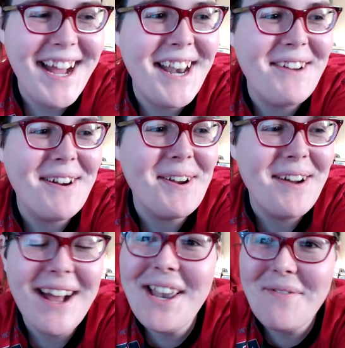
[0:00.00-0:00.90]
Anyway,
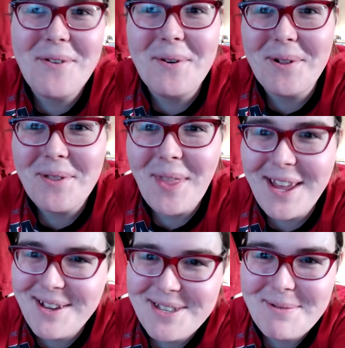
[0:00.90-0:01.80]
I love you all.
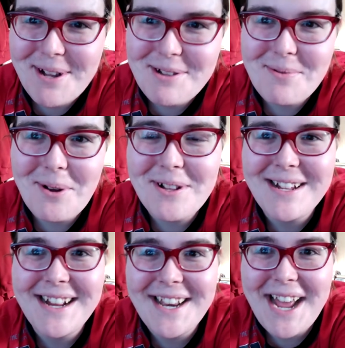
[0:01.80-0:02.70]
Thank you so much for
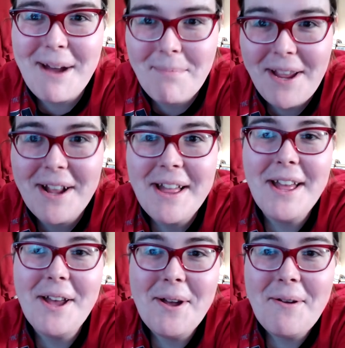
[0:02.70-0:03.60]
watching, and happy
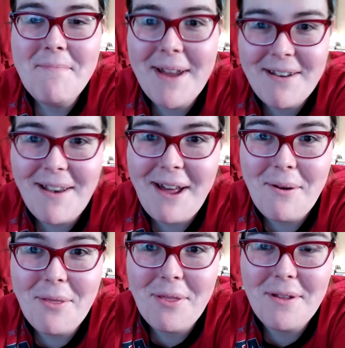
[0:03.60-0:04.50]
mental
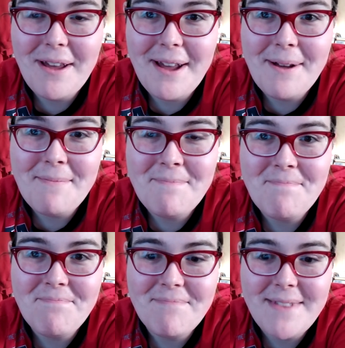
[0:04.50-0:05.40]
health
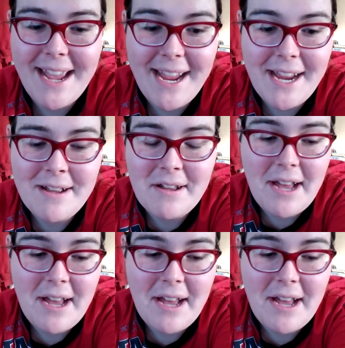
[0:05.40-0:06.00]
day.